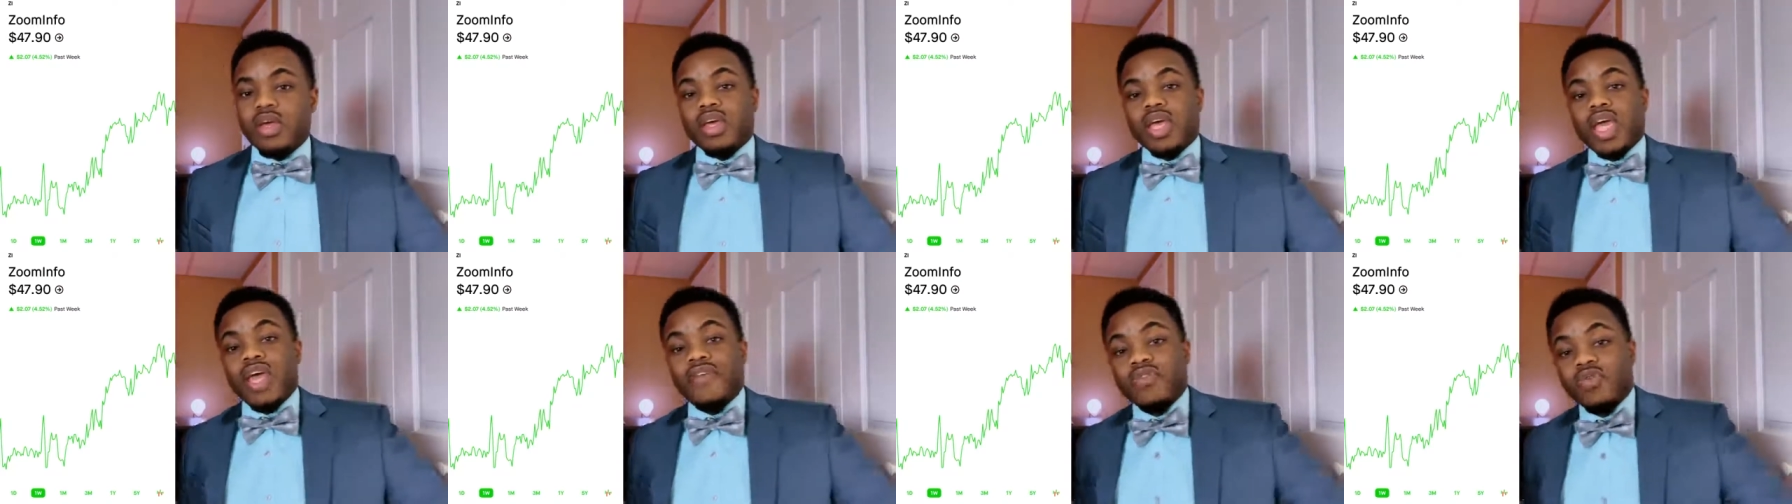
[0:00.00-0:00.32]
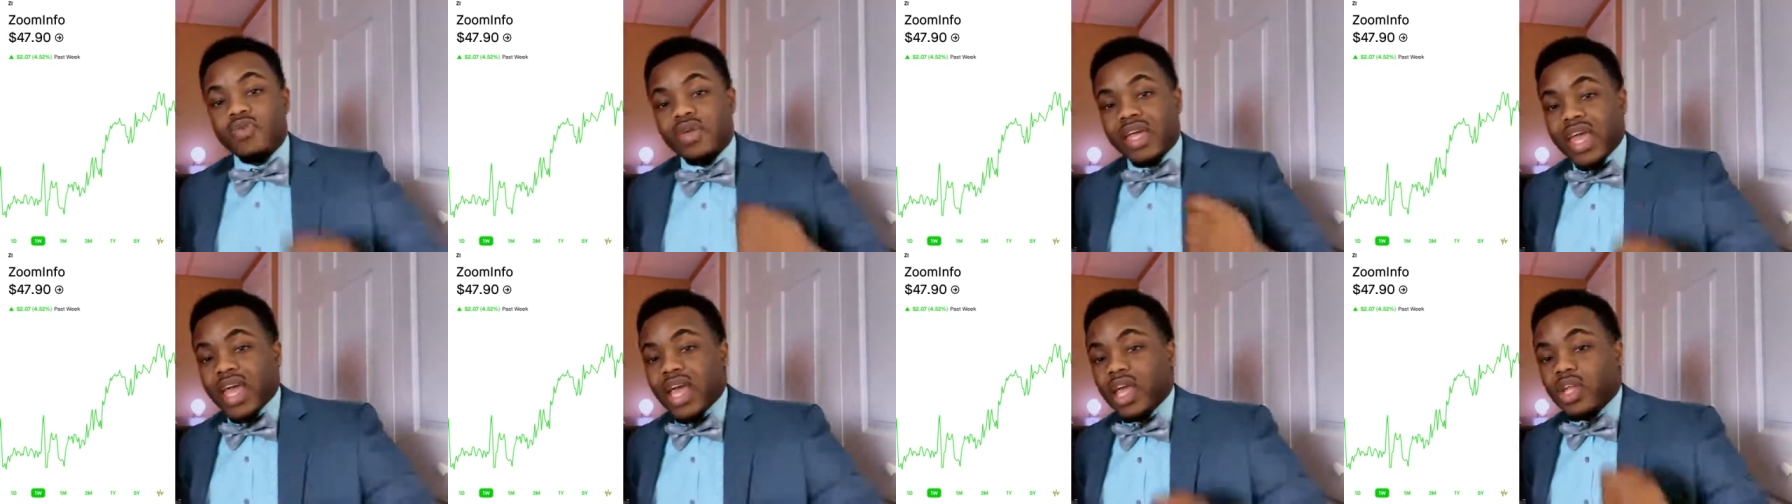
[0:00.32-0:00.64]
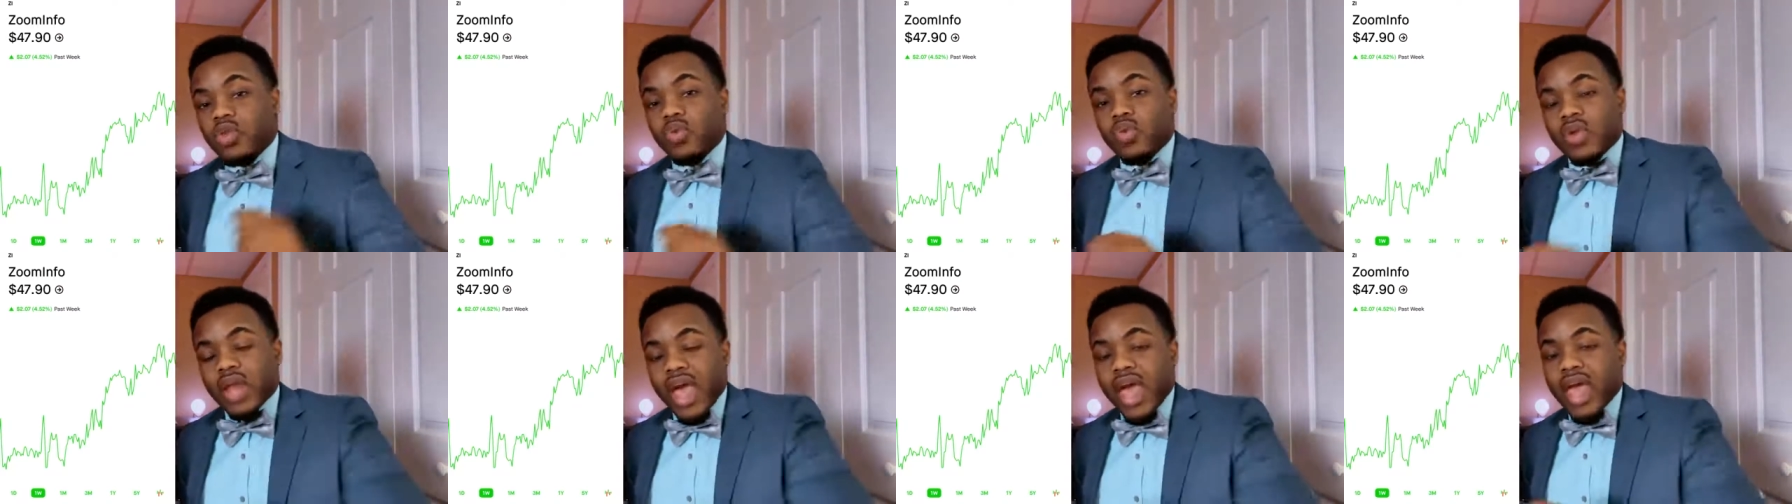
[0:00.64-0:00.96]
If you can't
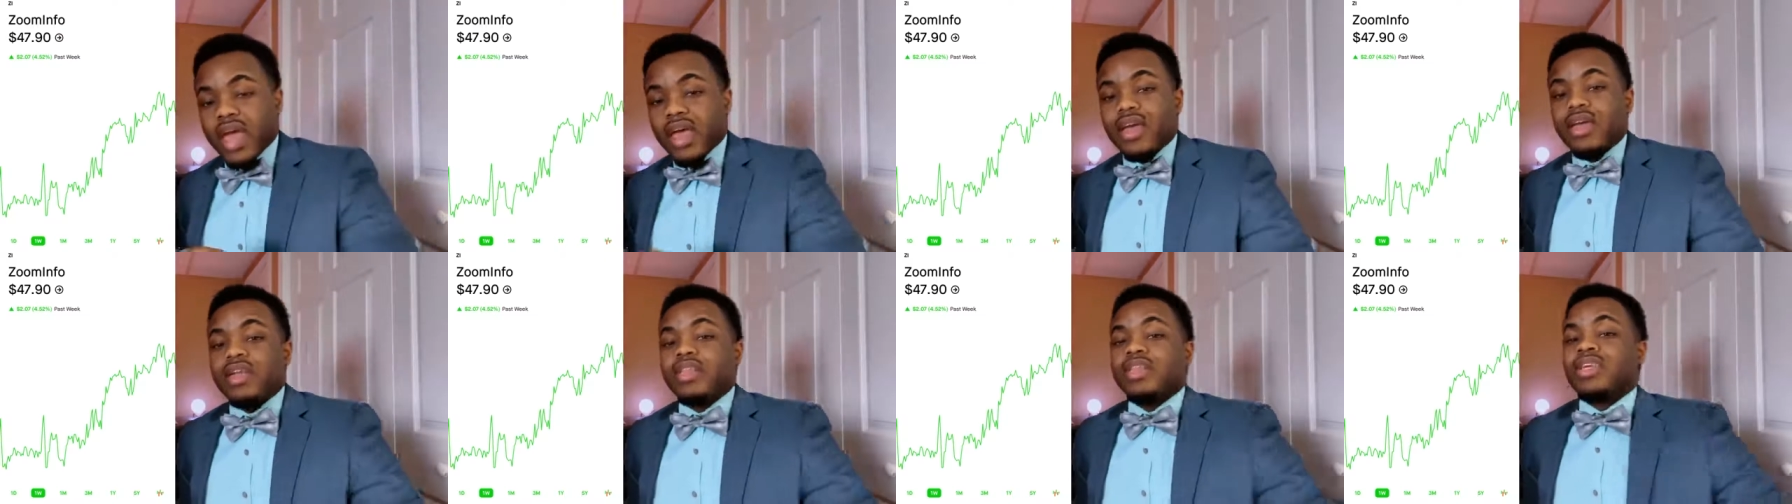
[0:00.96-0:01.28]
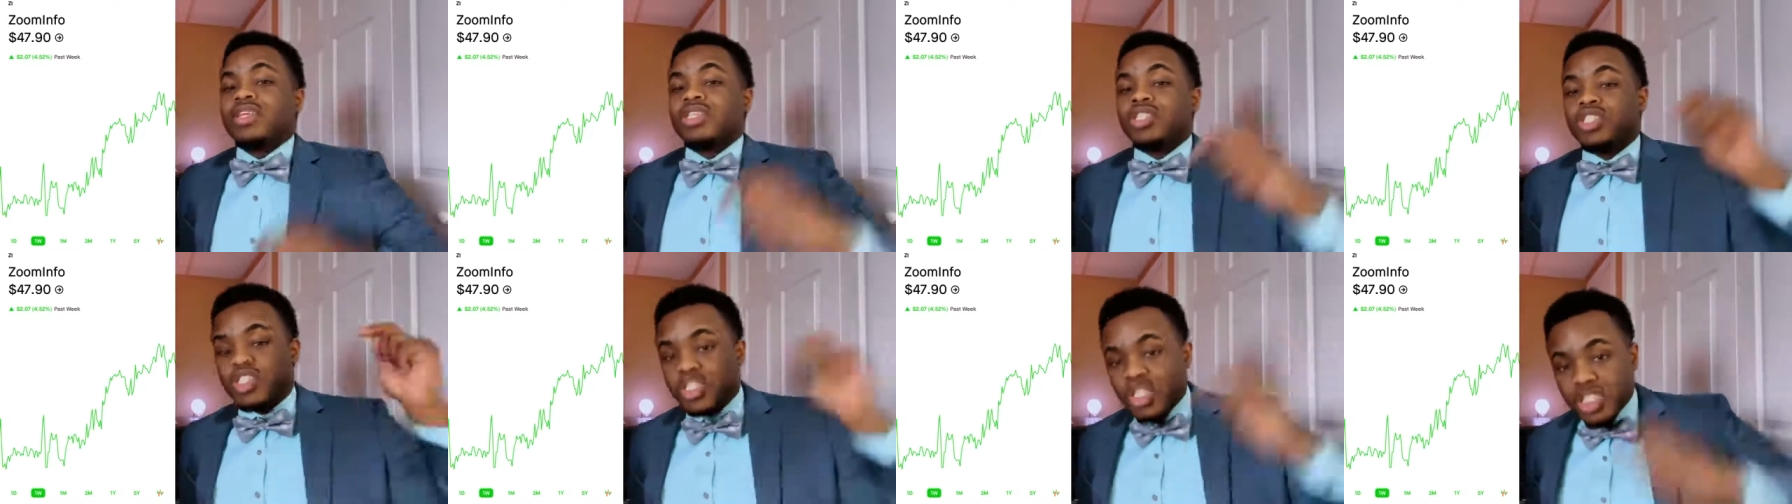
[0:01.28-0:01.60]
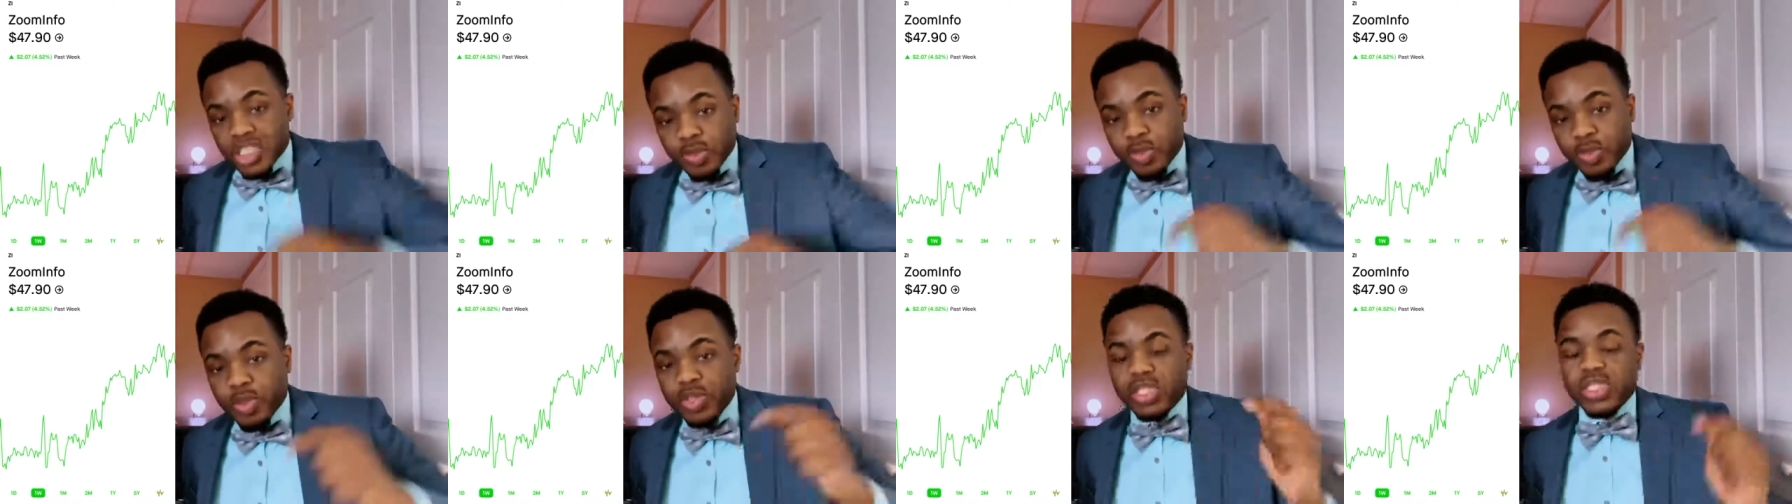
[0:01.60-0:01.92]
do that, then
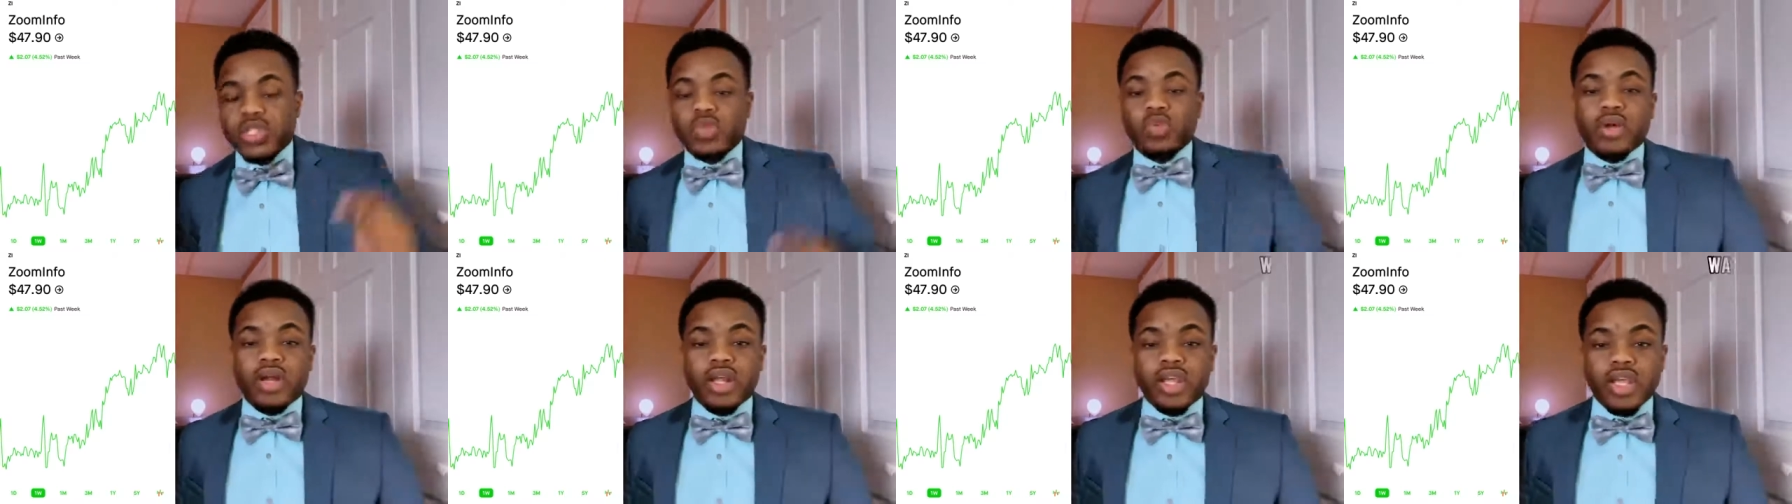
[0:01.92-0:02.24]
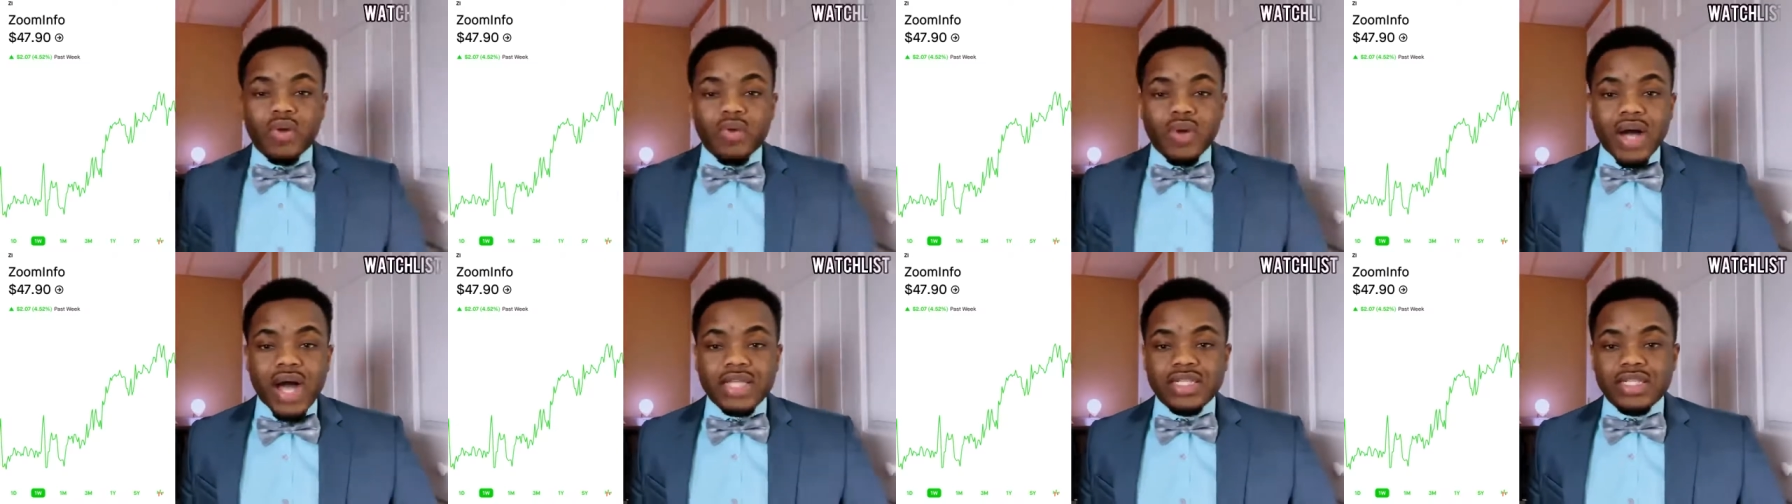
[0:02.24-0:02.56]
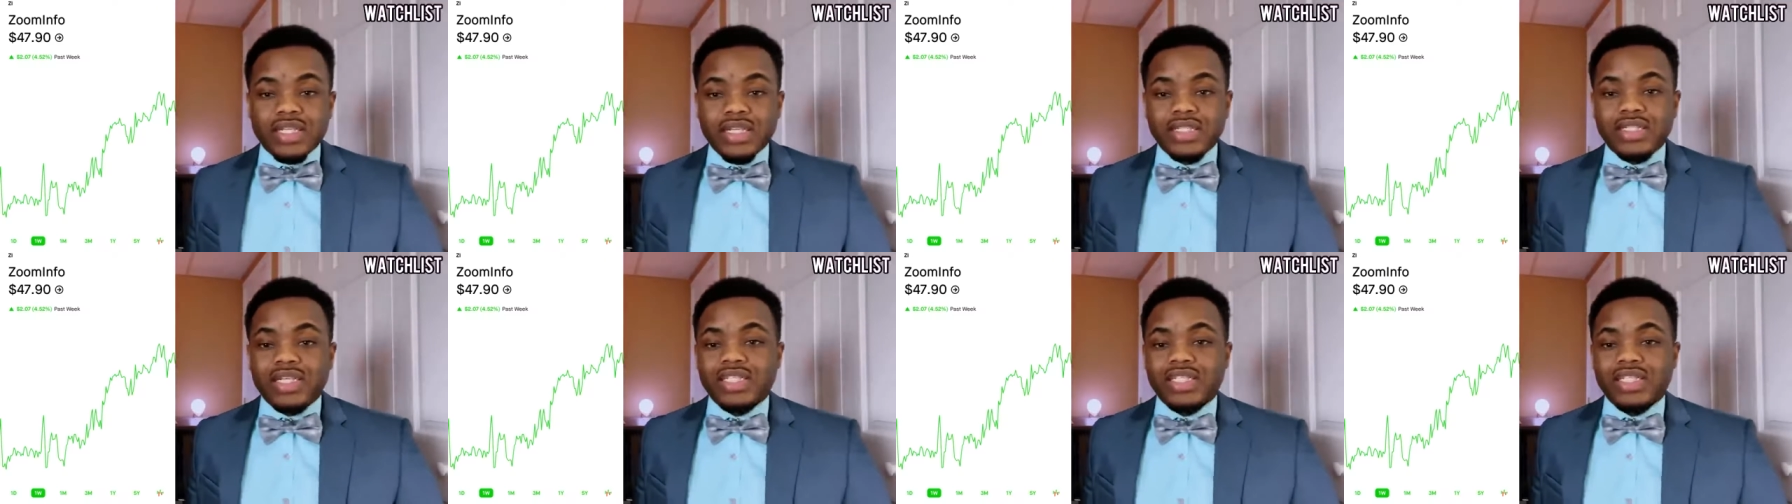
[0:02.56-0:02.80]
just put this one on your watch list,